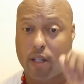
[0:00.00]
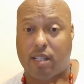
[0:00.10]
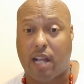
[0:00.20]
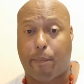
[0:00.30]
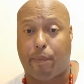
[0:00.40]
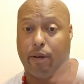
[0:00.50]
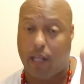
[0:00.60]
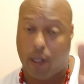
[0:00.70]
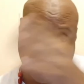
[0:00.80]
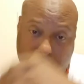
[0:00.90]
stopper.
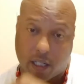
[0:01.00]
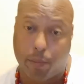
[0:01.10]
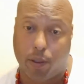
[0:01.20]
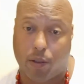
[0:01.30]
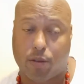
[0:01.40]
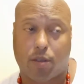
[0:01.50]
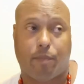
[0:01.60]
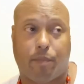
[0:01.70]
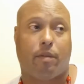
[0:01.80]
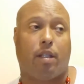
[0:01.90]
He went to the Bulls.
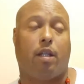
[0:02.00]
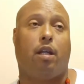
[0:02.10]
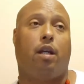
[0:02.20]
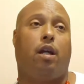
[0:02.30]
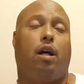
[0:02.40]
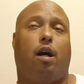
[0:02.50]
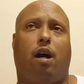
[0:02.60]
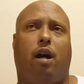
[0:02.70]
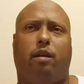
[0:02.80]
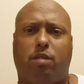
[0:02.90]

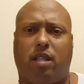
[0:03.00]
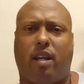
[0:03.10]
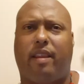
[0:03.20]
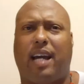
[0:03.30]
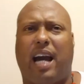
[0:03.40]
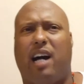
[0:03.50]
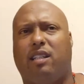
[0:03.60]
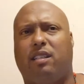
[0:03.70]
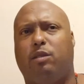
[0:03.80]
There was another guy.